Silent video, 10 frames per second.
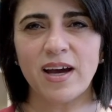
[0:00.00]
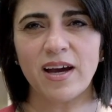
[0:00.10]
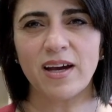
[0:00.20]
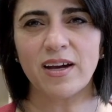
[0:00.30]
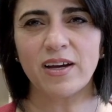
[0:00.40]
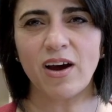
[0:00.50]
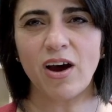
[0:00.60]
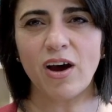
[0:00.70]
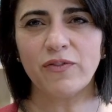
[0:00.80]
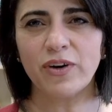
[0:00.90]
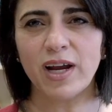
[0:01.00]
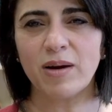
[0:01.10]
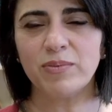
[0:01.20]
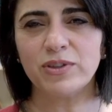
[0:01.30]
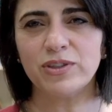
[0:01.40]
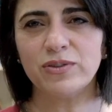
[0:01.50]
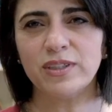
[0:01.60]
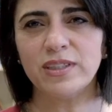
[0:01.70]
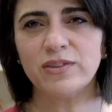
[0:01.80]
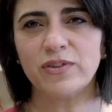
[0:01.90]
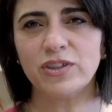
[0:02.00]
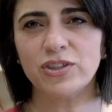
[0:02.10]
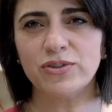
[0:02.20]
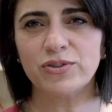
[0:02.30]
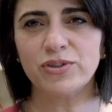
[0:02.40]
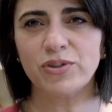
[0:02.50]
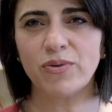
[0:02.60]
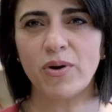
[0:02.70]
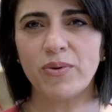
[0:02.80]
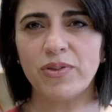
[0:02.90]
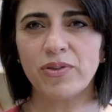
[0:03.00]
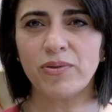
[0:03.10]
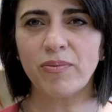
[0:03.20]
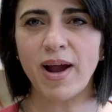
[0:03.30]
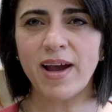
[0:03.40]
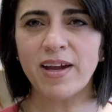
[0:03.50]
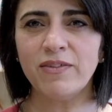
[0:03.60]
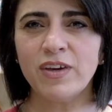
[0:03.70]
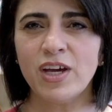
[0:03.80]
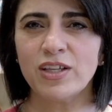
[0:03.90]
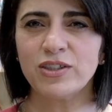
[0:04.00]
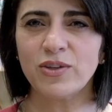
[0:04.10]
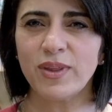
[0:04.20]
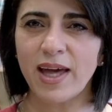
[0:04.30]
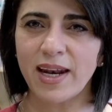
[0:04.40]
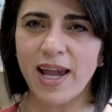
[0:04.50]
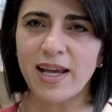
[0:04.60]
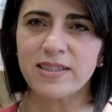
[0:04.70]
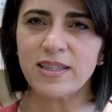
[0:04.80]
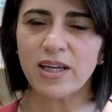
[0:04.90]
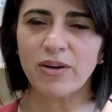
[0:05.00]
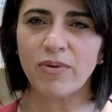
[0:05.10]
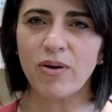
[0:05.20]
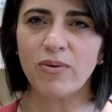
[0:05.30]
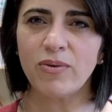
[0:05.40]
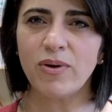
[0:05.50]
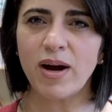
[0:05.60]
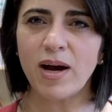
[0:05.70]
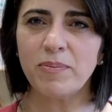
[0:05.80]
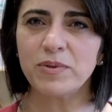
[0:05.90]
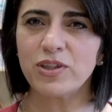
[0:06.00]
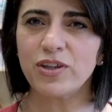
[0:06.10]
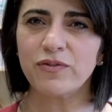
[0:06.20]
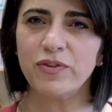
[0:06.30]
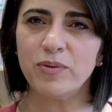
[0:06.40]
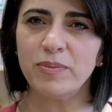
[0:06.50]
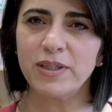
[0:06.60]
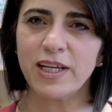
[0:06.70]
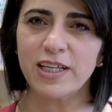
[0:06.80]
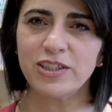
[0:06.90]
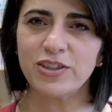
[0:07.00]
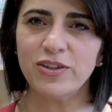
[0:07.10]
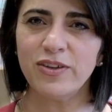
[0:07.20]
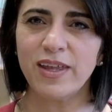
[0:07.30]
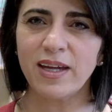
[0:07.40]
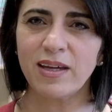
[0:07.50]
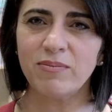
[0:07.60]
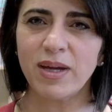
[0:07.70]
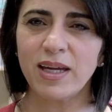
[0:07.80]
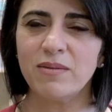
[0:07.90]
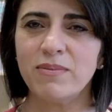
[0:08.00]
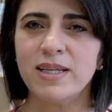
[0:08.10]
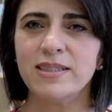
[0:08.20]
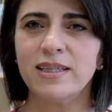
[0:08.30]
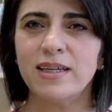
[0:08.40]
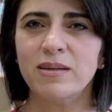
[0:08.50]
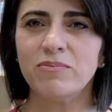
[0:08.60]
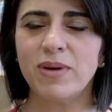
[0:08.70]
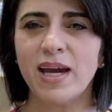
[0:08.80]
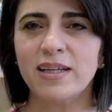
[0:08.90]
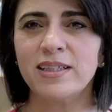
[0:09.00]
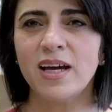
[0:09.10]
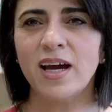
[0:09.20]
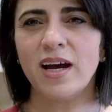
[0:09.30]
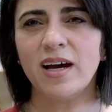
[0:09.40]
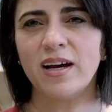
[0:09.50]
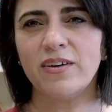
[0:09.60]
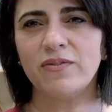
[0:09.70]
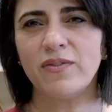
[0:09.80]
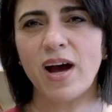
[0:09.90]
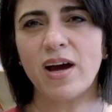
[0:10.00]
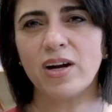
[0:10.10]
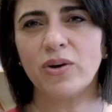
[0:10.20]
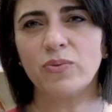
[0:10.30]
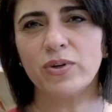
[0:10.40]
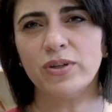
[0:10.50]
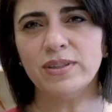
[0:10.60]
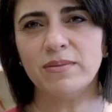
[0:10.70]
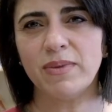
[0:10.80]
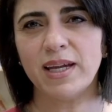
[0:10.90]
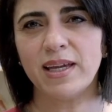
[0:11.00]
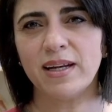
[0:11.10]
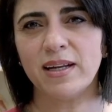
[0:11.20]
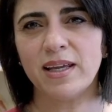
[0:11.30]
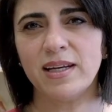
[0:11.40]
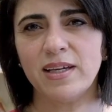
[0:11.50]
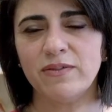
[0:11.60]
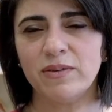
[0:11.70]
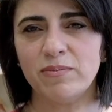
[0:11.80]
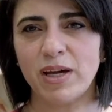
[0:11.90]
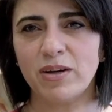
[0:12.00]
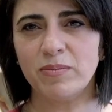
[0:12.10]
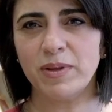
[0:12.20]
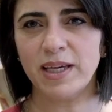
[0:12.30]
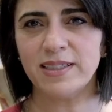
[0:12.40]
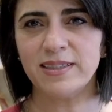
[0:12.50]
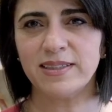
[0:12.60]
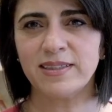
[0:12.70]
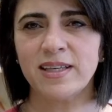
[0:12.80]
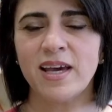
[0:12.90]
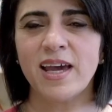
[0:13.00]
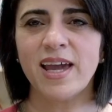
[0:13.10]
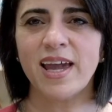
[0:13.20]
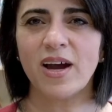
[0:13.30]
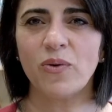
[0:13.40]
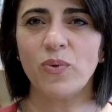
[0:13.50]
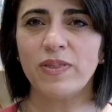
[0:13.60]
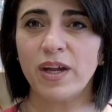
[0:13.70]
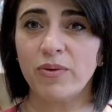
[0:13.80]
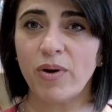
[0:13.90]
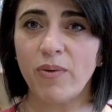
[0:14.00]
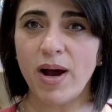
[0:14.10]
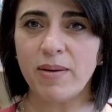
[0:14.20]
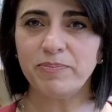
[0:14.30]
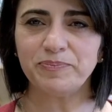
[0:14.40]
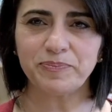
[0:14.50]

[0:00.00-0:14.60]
uh, offering opportunities for our children to grow and thrive so that as they grow up to their full potential, they can make an amazing impact uh, on our world to make it an even better place when they grow up.